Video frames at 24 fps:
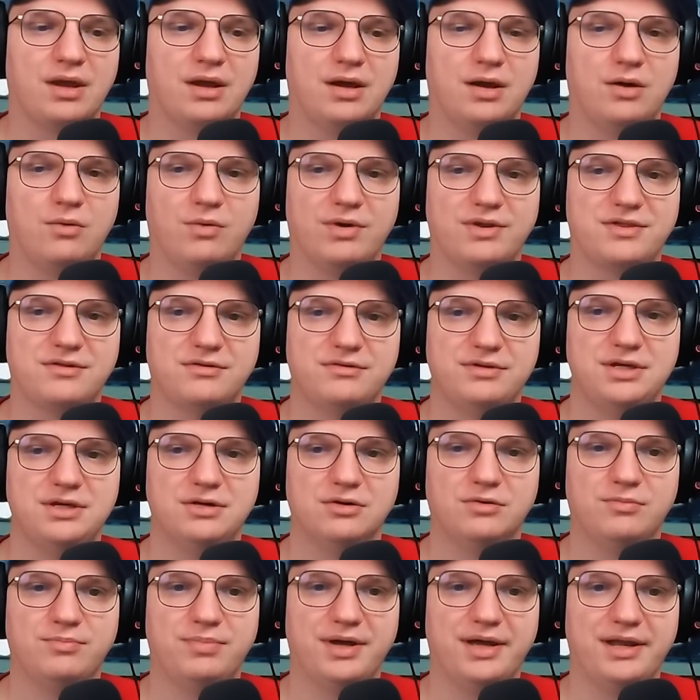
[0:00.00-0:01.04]
uh, what's
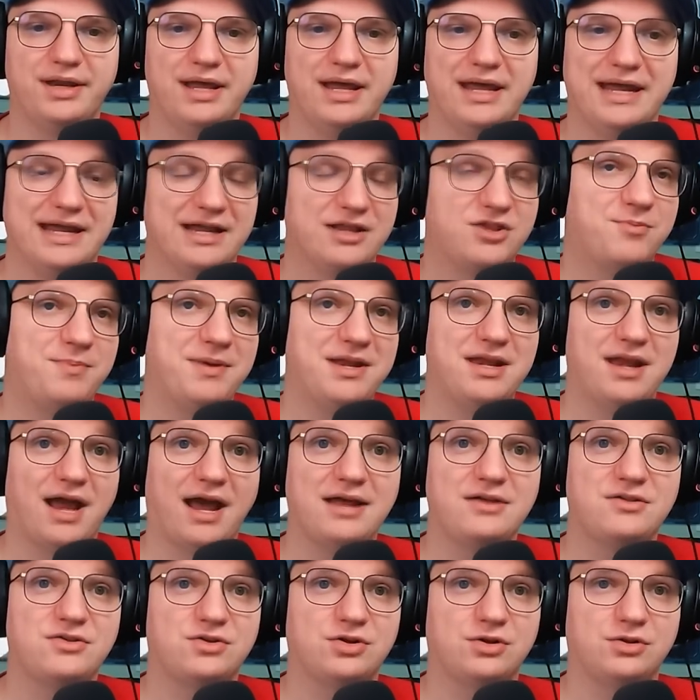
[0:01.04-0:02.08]
legal, but it's been
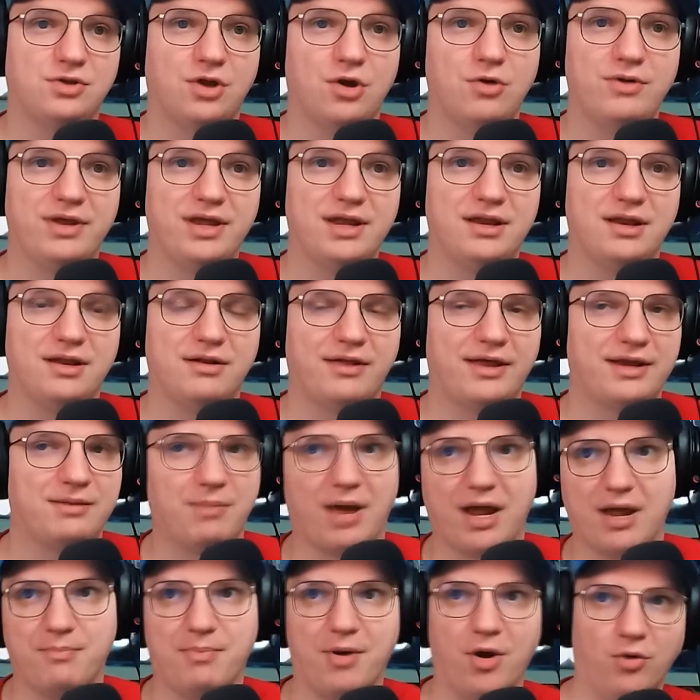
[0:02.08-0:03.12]
nice to load in and like
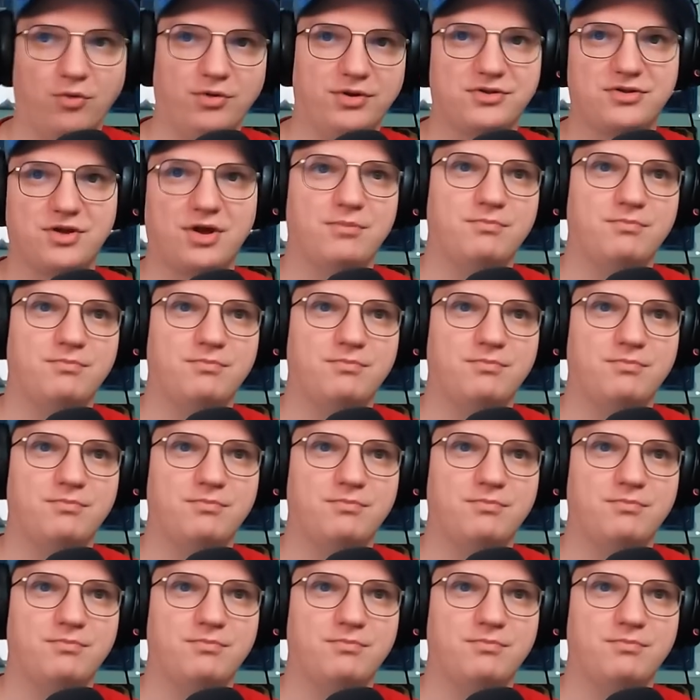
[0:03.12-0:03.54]
my opponent's